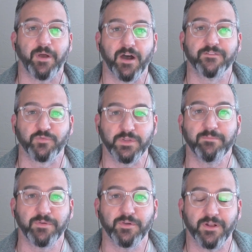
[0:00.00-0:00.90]
of
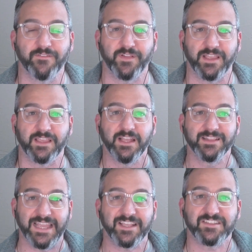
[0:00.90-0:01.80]
reboot of like
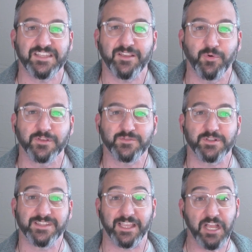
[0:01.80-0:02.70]
Lego sequels where it's
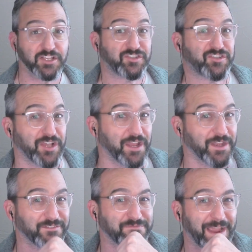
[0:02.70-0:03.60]
like son
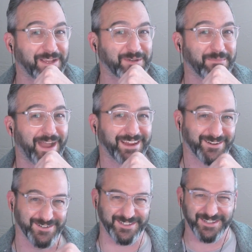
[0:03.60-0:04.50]
of Michael
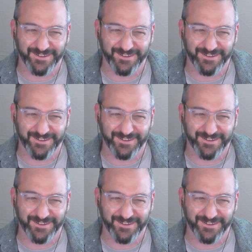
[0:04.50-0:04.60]
Myers. You know,